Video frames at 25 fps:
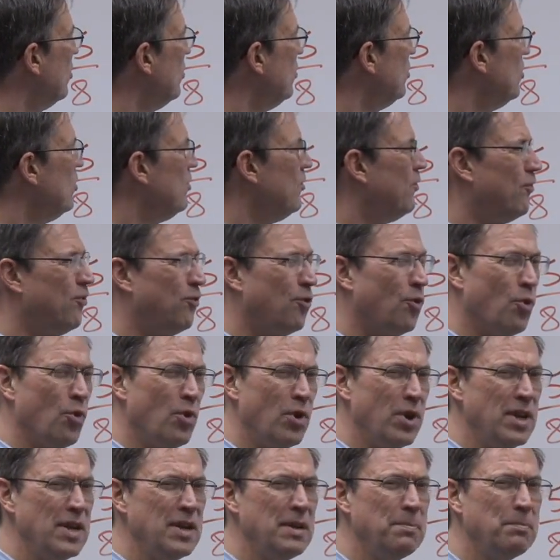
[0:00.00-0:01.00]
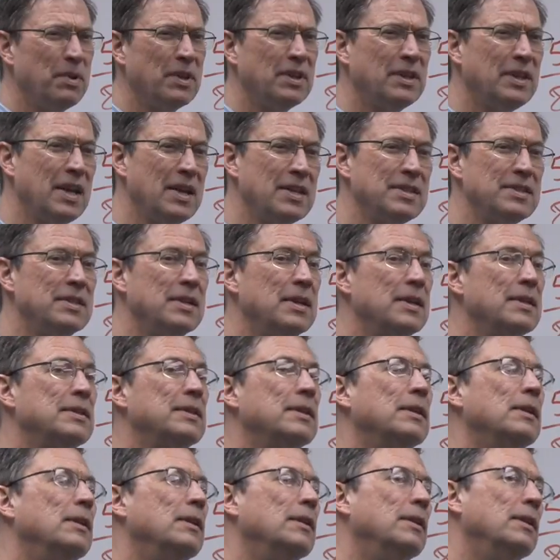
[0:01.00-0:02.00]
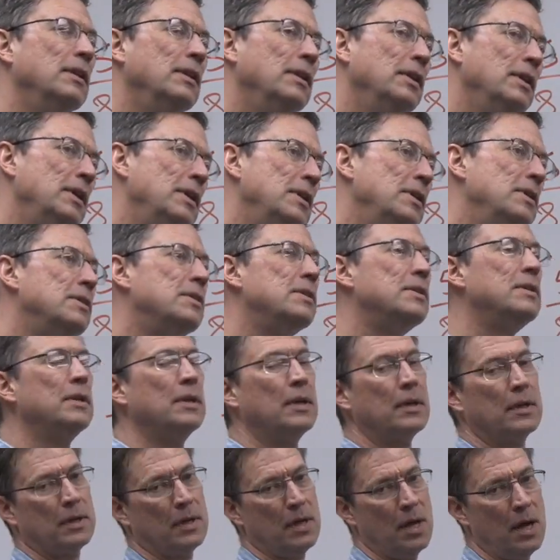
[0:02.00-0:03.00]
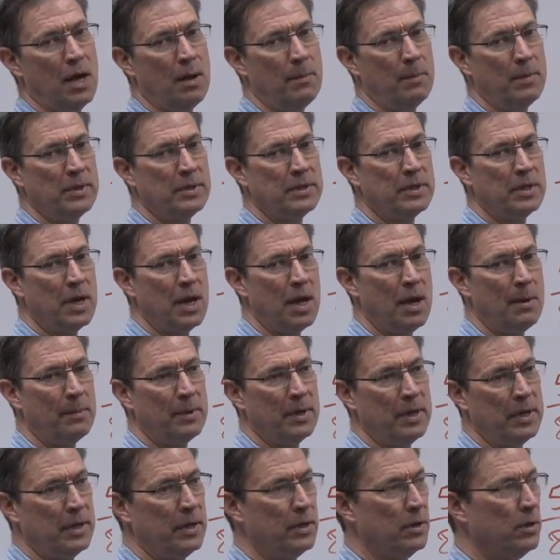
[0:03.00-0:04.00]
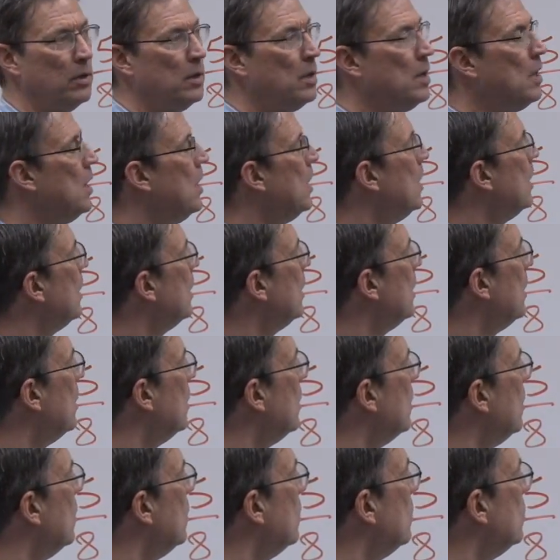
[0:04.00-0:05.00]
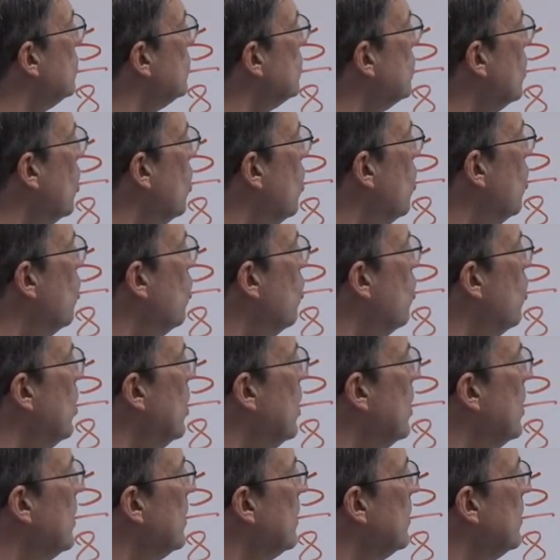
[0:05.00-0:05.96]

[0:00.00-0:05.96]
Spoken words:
could do 40, but that's not the least common denominator. So